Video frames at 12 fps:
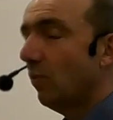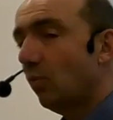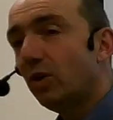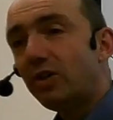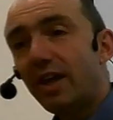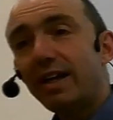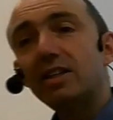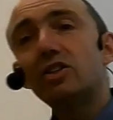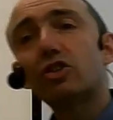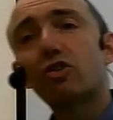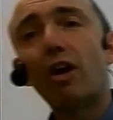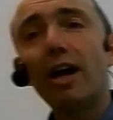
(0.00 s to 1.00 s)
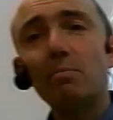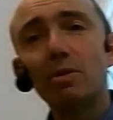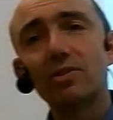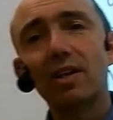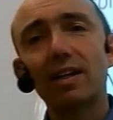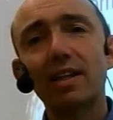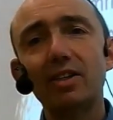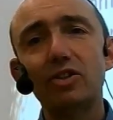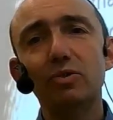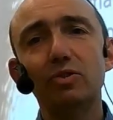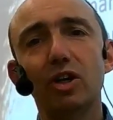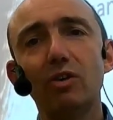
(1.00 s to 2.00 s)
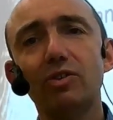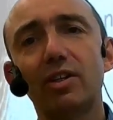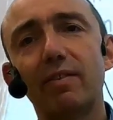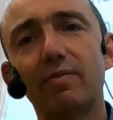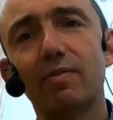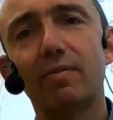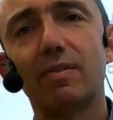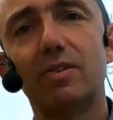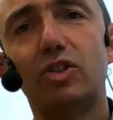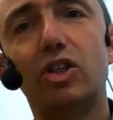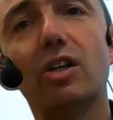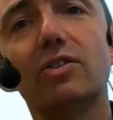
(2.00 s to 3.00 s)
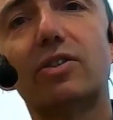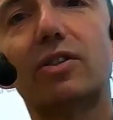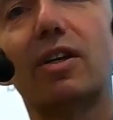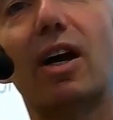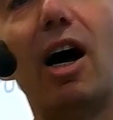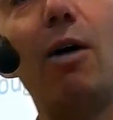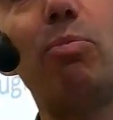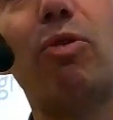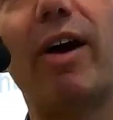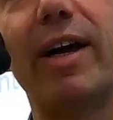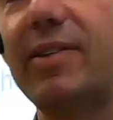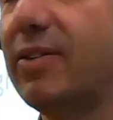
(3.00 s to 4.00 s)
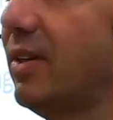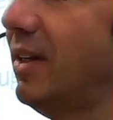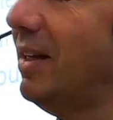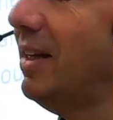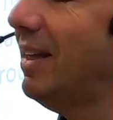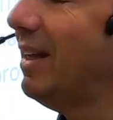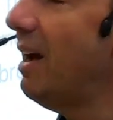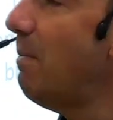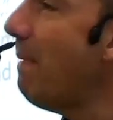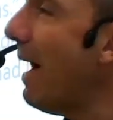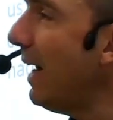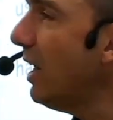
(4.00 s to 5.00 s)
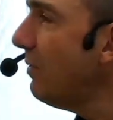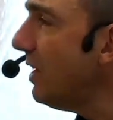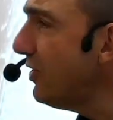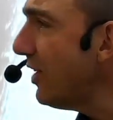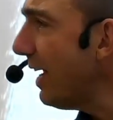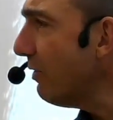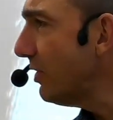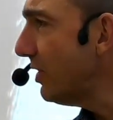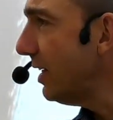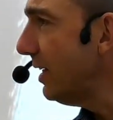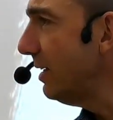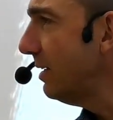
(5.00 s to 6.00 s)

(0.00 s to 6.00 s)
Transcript: would they describe us like they do Joseph? Just, upright, a man of integrity.